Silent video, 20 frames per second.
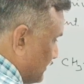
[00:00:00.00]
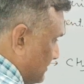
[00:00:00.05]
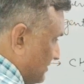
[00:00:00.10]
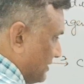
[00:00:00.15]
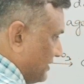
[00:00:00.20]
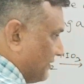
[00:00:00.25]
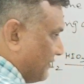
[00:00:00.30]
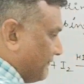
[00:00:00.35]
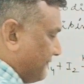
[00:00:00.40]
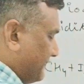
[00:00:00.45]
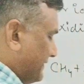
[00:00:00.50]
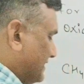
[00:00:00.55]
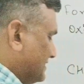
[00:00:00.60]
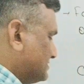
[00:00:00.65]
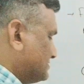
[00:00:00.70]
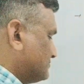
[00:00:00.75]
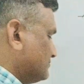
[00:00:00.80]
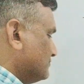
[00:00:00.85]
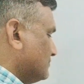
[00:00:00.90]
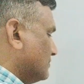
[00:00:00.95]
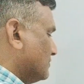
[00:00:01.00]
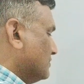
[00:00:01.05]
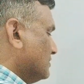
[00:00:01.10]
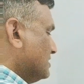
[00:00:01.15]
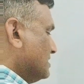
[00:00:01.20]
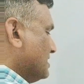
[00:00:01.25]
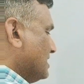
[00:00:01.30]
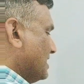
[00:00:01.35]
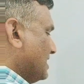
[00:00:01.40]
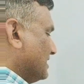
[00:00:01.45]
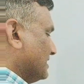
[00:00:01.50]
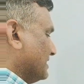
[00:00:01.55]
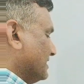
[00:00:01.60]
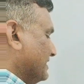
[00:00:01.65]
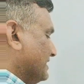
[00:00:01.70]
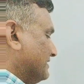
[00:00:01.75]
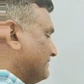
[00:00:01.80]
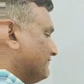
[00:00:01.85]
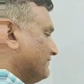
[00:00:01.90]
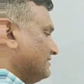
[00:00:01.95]
3 of S2O,
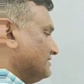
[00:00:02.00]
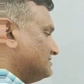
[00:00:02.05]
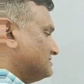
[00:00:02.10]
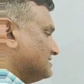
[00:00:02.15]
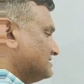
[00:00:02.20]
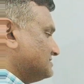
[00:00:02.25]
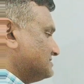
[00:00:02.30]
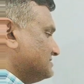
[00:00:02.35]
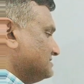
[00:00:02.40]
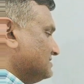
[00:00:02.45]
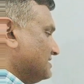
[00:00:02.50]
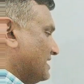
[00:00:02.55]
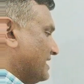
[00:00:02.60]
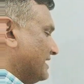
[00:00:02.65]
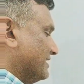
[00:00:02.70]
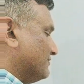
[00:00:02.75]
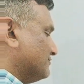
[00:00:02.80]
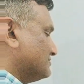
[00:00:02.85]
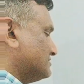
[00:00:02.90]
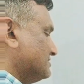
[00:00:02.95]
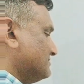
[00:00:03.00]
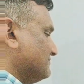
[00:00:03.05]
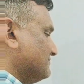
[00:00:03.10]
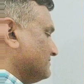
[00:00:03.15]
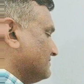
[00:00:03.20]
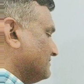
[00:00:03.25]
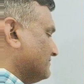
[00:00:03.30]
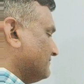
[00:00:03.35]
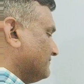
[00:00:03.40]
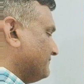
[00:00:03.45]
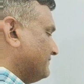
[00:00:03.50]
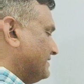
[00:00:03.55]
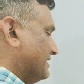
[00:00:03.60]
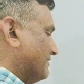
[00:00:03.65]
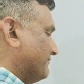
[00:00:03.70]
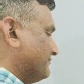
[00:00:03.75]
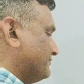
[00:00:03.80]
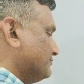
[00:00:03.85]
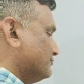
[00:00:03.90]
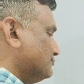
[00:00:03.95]
and it will just hydrogen we
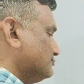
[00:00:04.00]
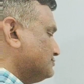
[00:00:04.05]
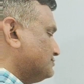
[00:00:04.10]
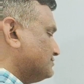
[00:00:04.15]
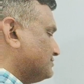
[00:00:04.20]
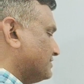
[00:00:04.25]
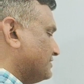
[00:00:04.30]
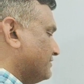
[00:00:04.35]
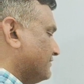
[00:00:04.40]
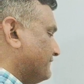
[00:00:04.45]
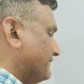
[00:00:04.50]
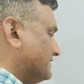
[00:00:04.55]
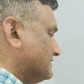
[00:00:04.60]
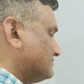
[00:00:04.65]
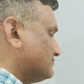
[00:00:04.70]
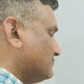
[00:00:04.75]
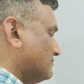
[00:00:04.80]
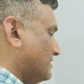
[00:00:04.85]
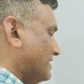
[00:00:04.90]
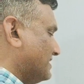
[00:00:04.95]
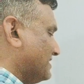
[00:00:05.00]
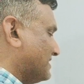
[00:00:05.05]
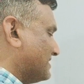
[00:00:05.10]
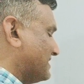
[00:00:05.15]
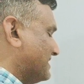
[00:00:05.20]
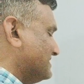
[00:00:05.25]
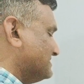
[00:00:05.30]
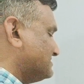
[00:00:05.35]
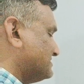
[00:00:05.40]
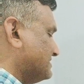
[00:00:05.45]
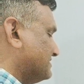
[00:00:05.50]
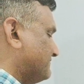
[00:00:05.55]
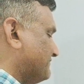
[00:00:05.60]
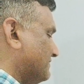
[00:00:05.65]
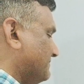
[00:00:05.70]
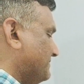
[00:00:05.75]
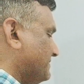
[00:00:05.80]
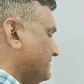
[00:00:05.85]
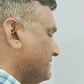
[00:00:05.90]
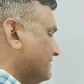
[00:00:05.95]
have used 3 of S2O, and rest it
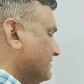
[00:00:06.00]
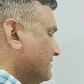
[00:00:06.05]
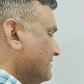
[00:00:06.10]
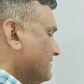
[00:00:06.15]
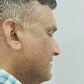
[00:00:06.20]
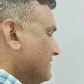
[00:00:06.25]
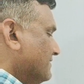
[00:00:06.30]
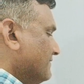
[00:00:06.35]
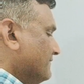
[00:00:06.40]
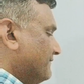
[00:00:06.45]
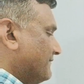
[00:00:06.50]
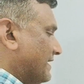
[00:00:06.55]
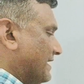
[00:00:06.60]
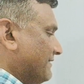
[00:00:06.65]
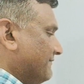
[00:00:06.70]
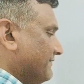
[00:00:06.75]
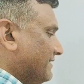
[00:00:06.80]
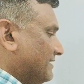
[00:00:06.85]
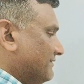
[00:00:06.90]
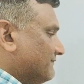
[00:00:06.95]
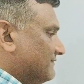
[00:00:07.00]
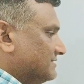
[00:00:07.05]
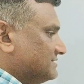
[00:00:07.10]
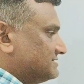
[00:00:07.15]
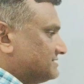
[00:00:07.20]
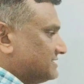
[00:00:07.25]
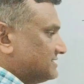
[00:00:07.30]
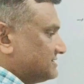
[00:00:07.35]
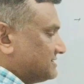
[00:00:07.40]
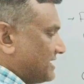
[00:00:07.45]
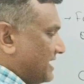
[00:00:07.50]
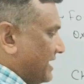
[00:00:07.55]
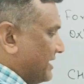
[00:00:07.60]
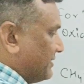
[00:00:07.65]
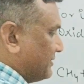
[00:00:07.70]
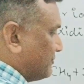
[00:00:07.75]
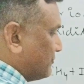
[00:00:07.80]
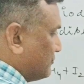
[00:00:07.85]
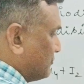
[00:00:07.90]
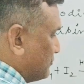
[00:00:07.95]
will be 5 and 1 6
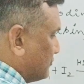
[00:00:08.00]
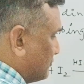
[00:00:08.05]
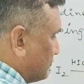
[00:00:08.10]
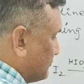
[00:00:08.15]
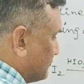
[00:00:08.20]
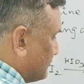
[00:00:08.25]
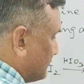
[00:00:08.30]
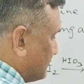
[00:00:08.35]
I2.